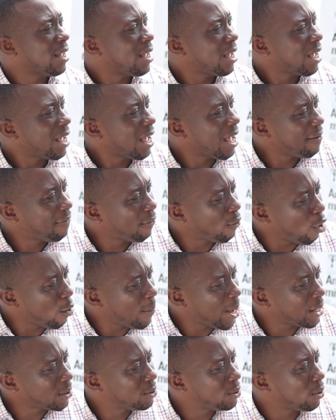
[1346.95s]
Hmm. have
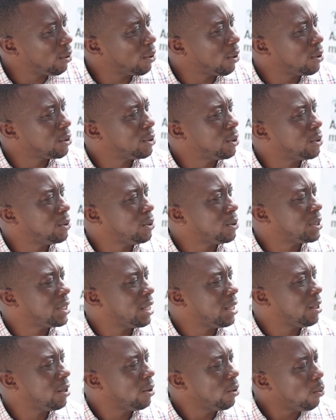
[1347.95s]
come out also to
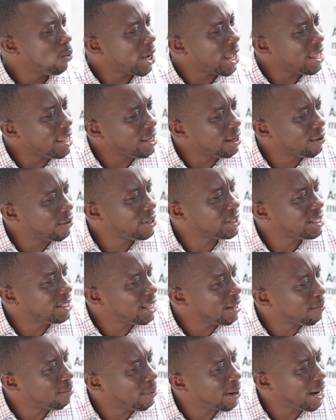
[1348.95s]
say we're
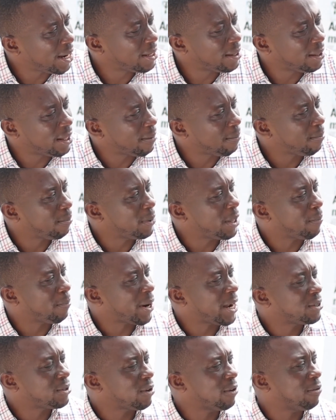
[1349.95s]
increasing the, bri- the, the
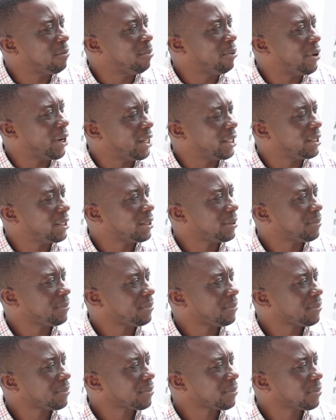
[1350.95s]
price, price of, of bread. bread yeah.
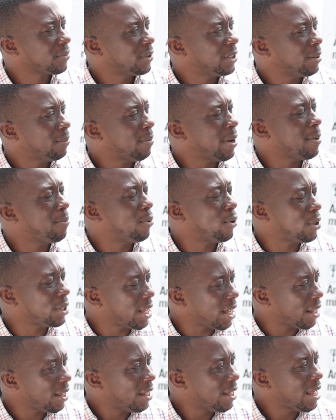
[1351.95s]
My
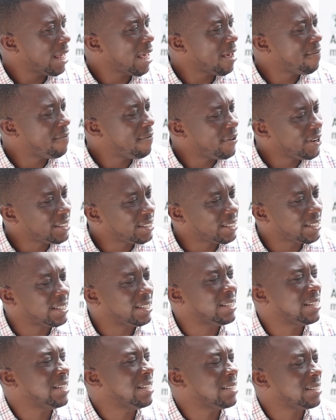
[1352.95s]
brother,
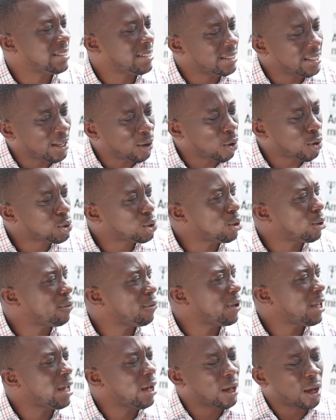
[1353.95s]
everything is the cost
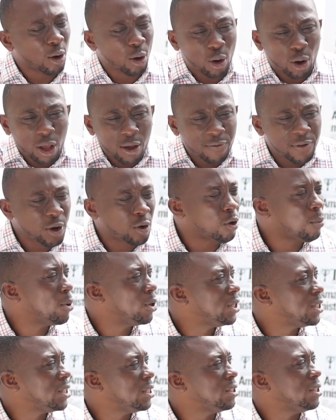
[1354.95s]
of or every
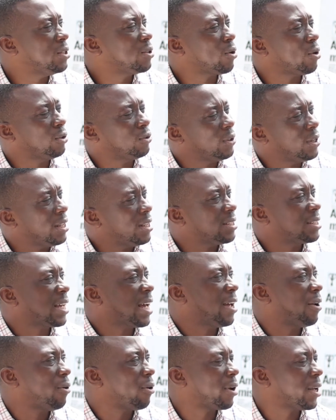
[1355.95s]
commodity in this country is
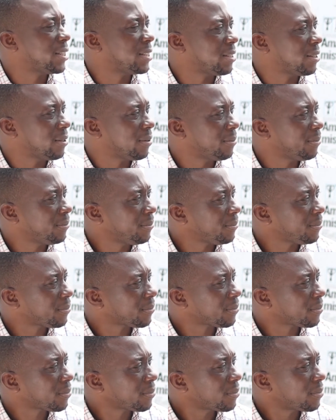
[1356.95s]
skyrocketing.
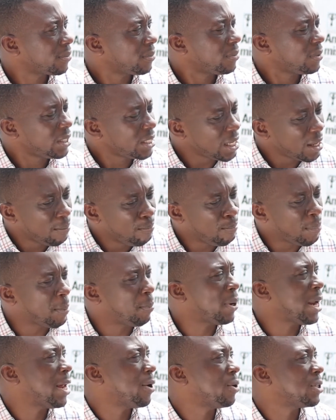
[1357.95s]
Yeah.
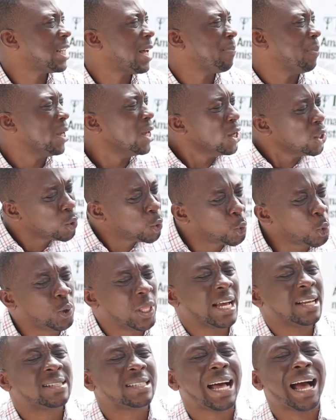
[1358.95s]
People are not happy.
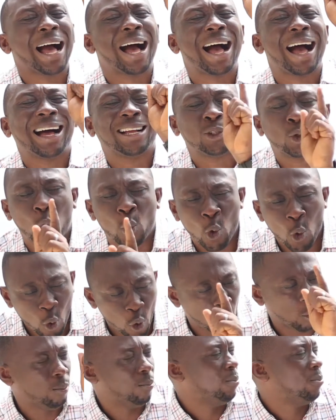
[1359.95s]
Students are at
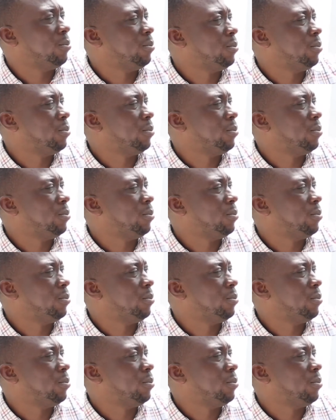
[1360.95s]
home.